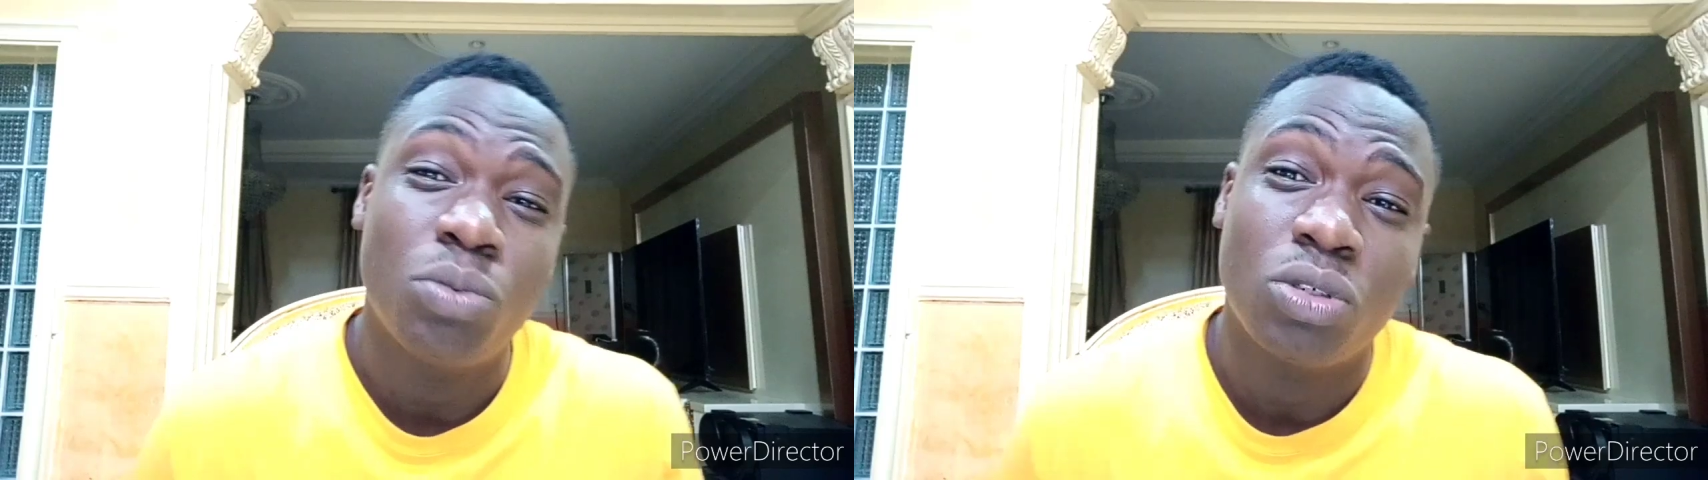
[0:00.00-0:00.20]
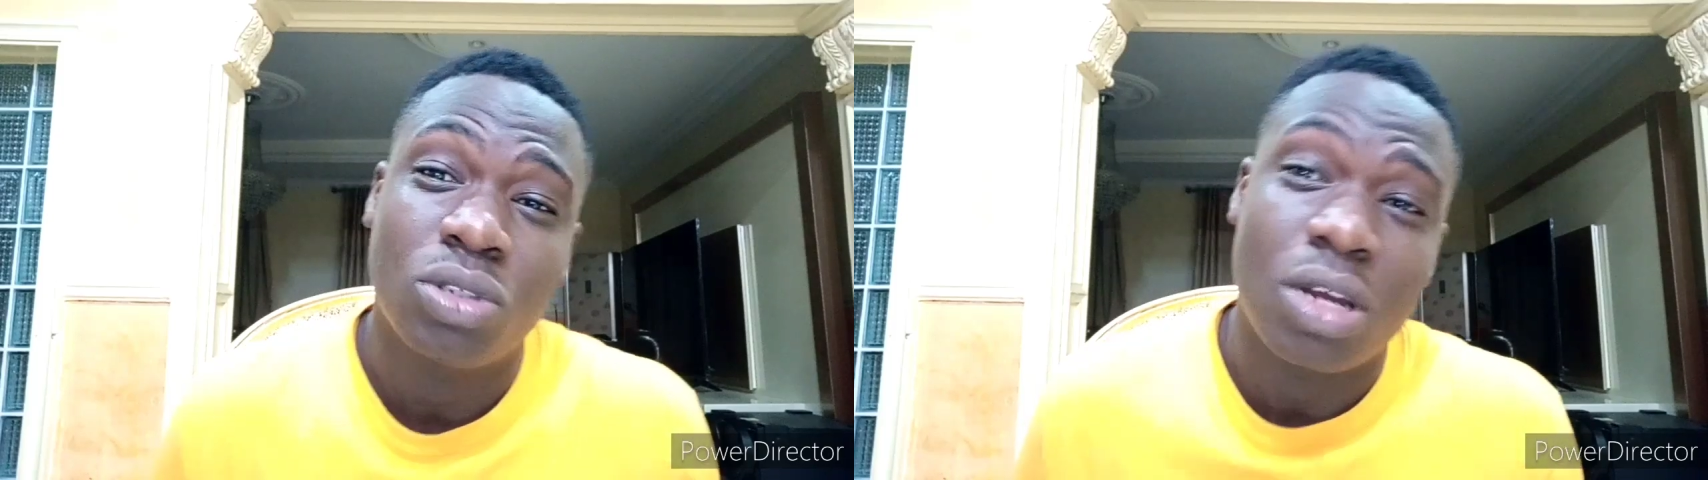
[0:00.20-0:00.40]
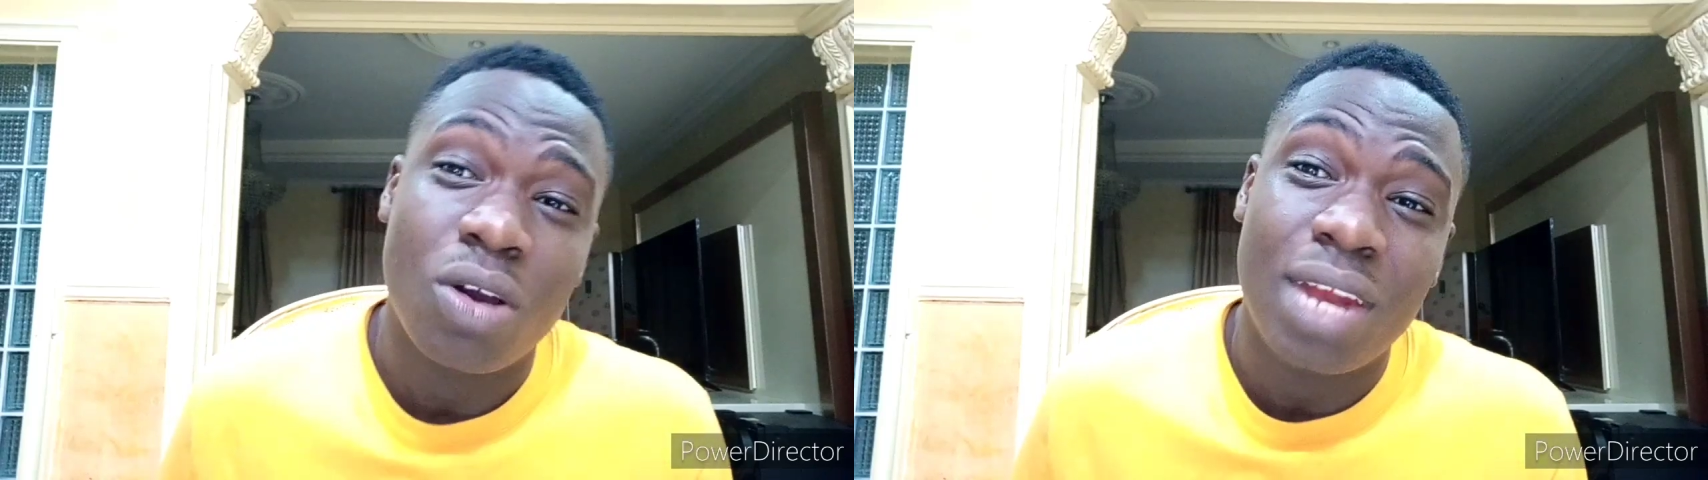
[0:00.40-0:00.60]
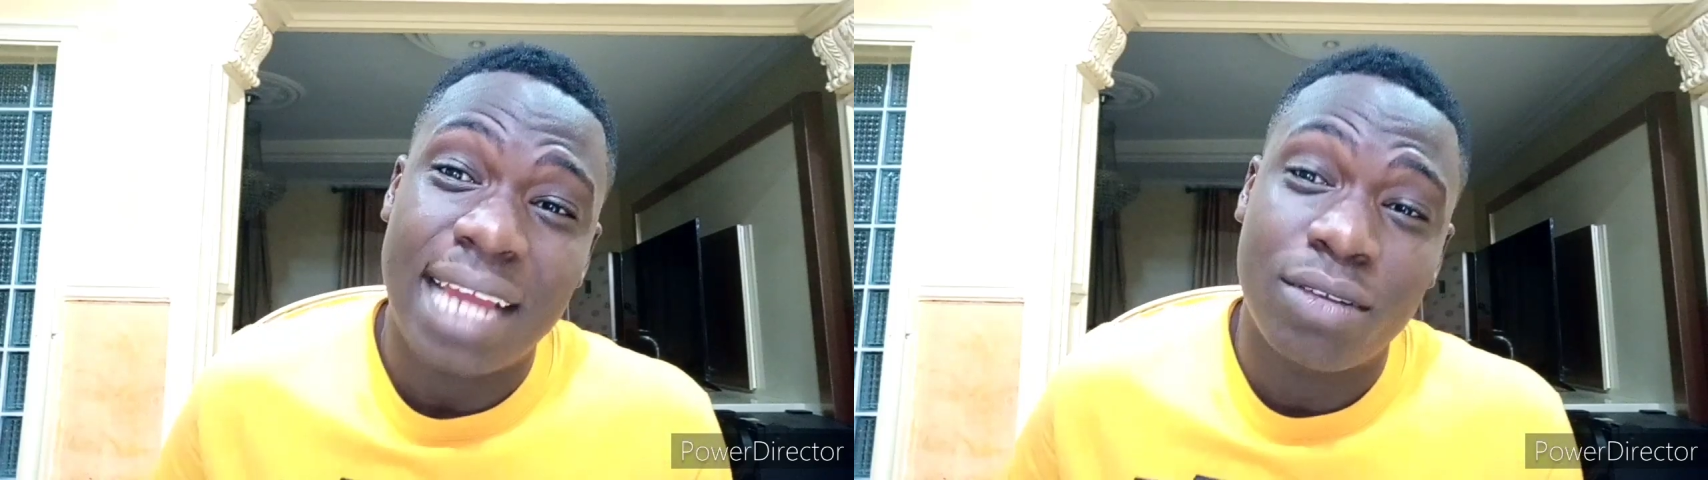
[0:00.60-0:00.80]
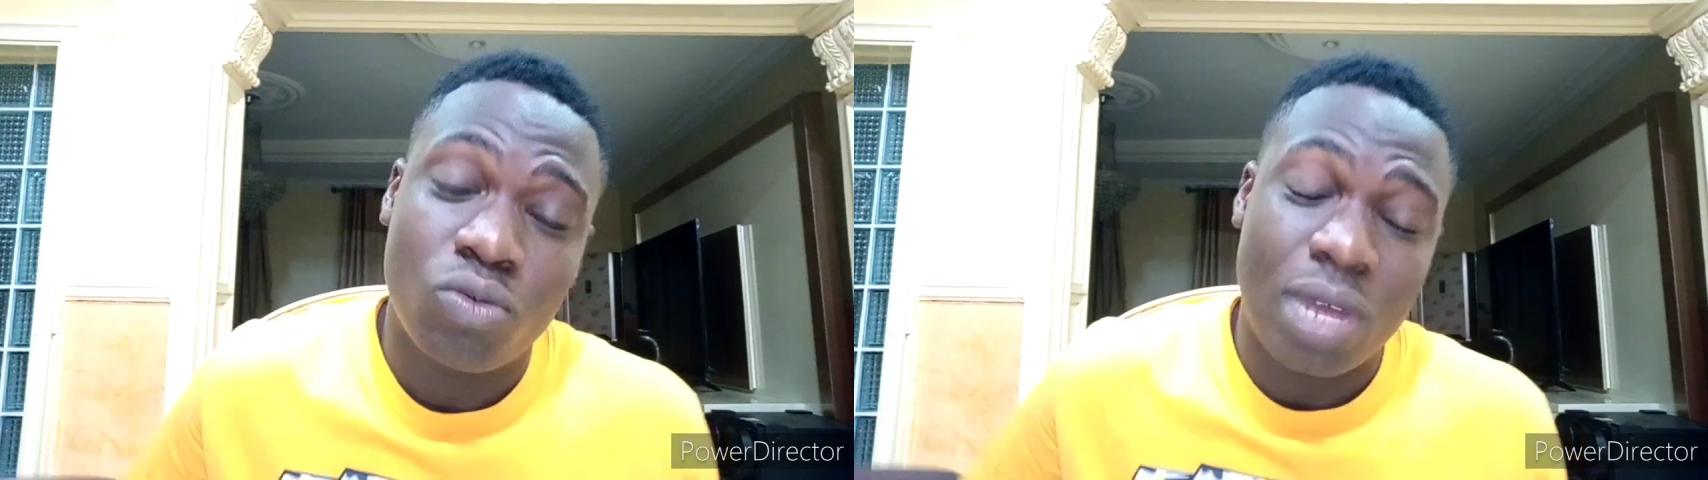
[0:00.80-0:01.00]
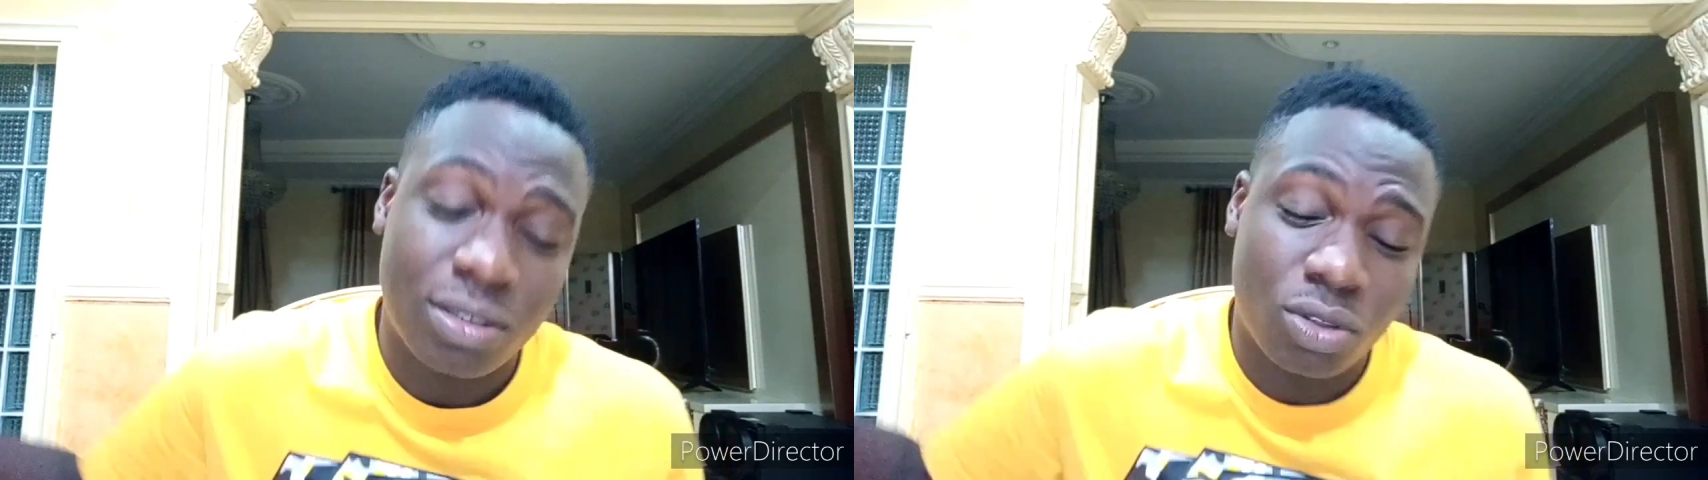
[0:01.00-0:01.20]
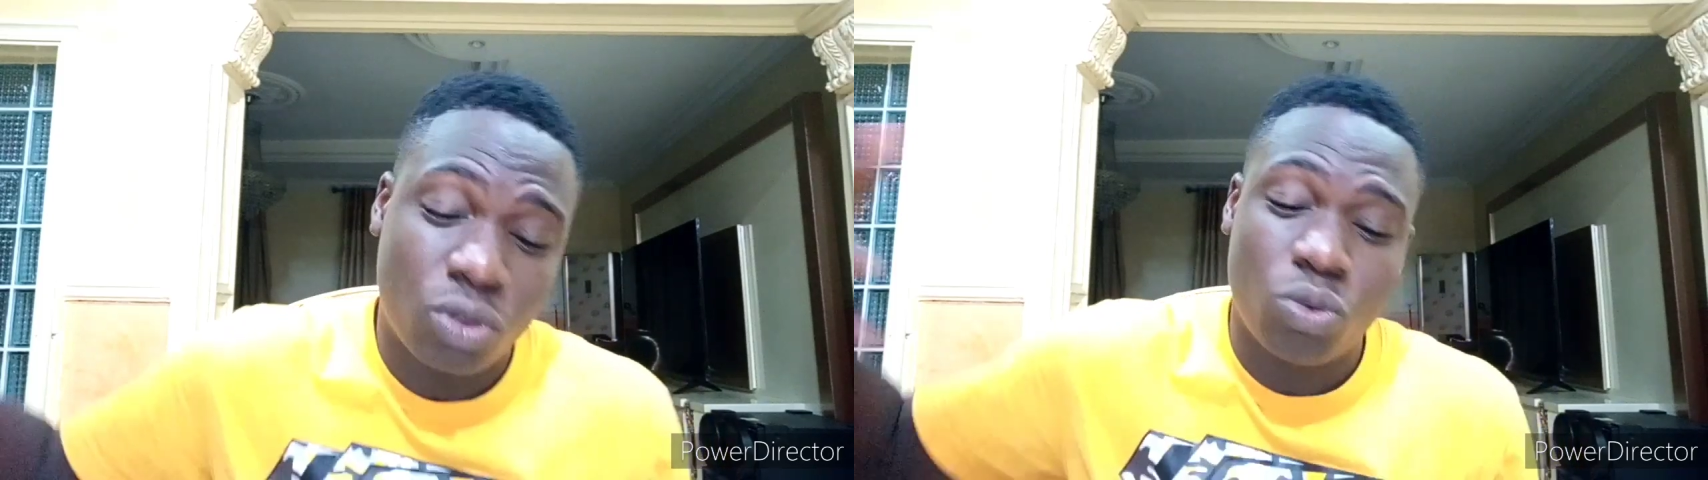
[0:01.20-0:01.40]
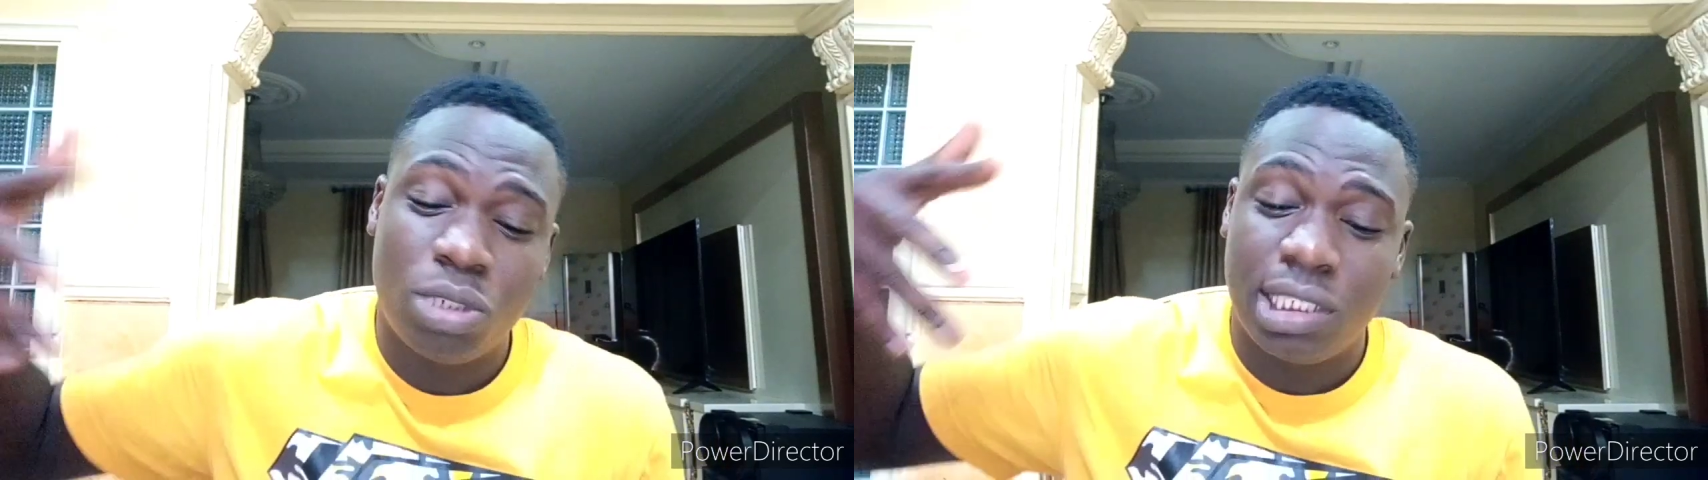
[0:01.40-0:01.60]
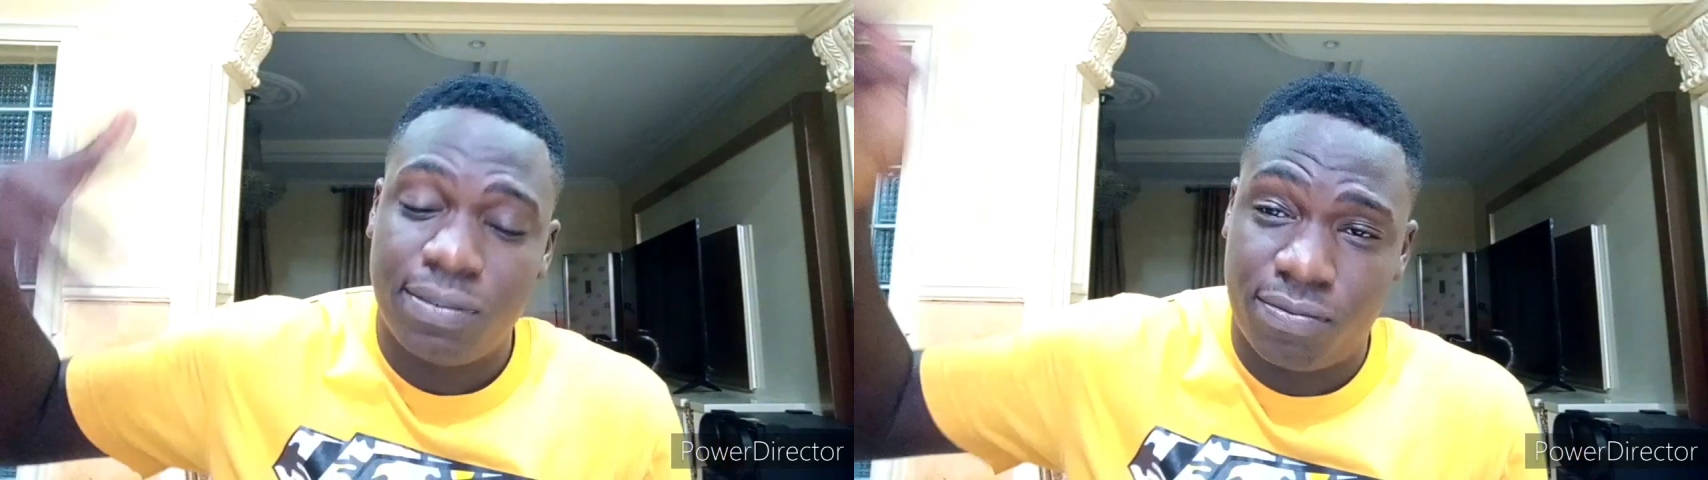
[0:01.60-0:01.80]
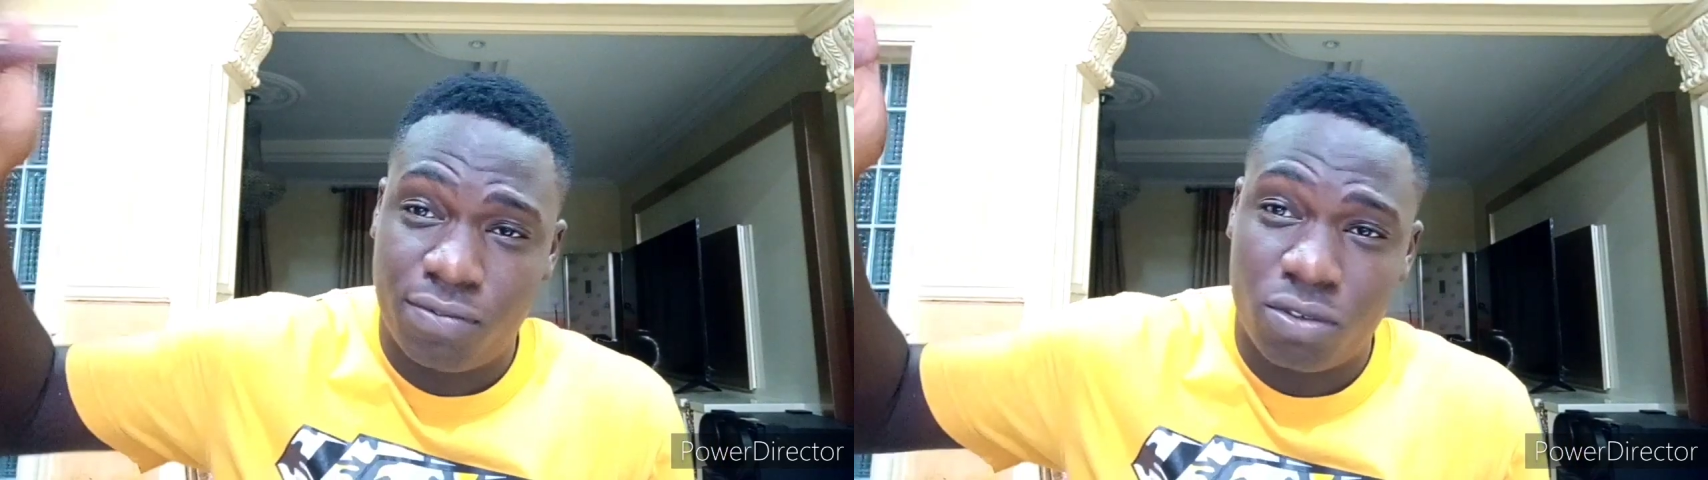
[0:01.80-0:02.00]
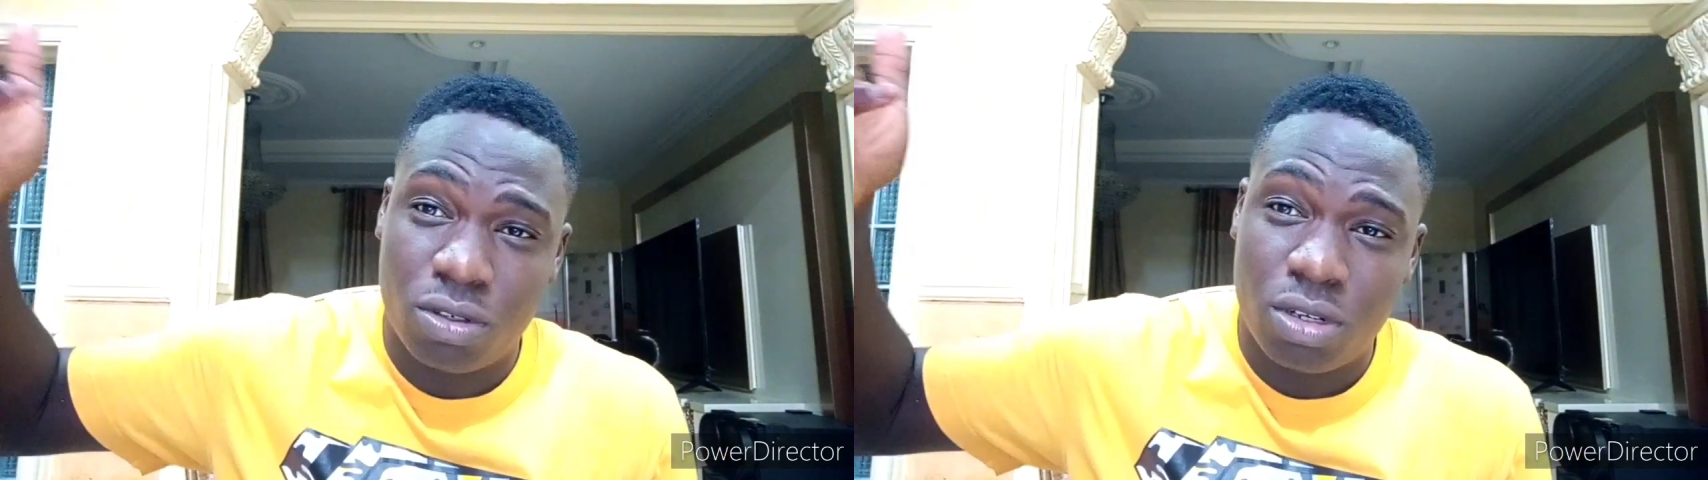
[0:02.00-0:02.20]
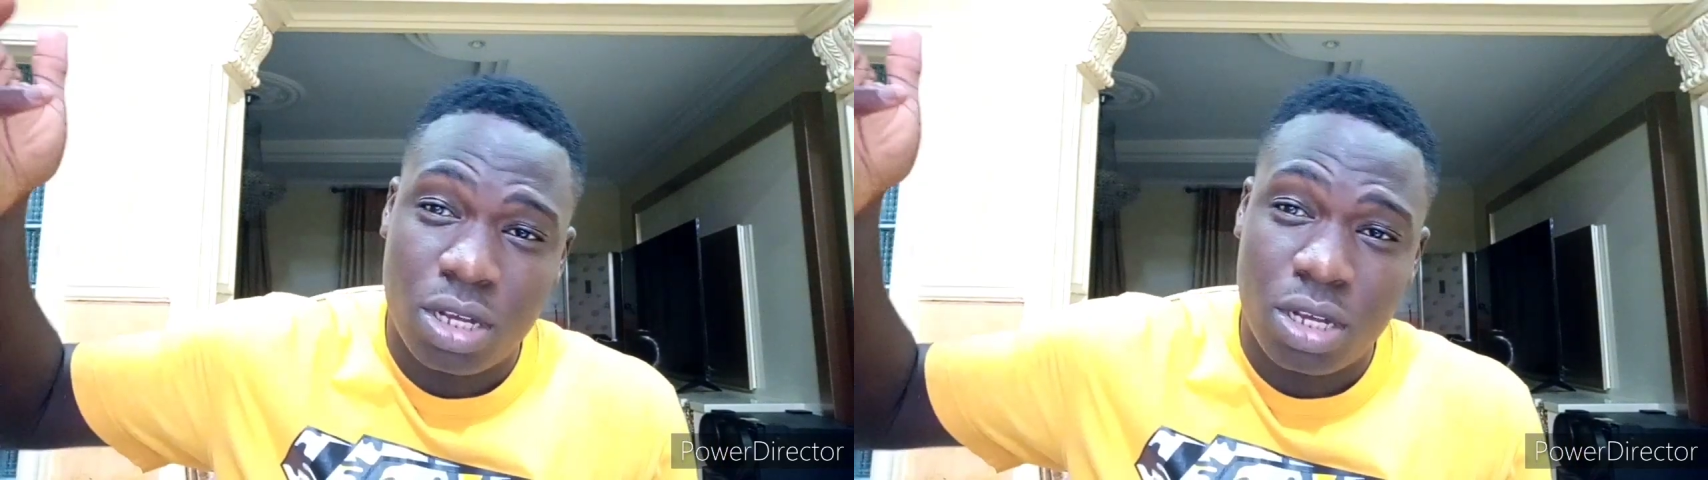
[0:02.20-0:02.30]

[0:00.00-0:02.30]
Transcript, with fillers: because all I do, I just do this for fun.